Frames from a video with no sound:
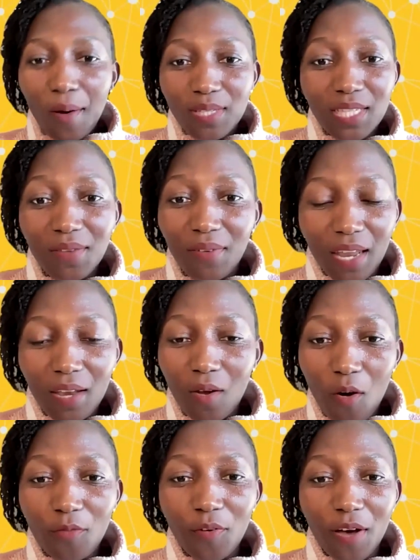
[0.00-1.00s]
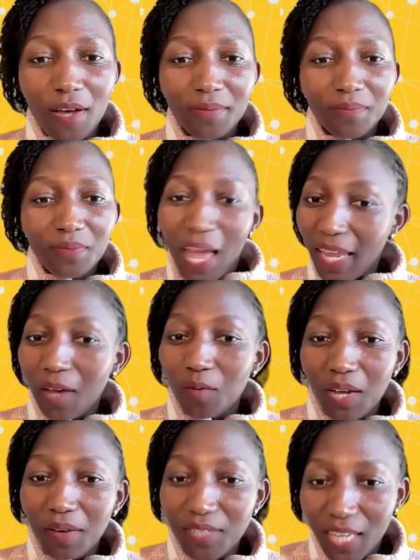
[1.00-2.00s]
I was given an offer and I
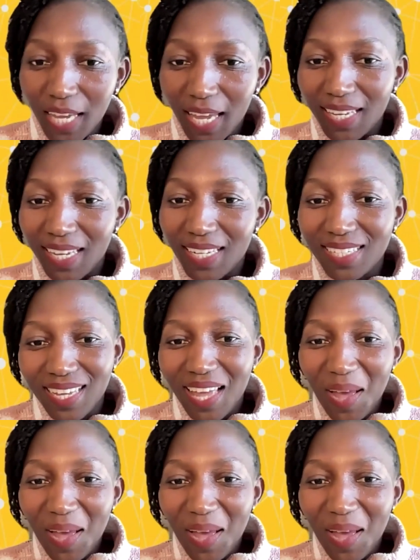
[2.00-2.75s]
could have taken it,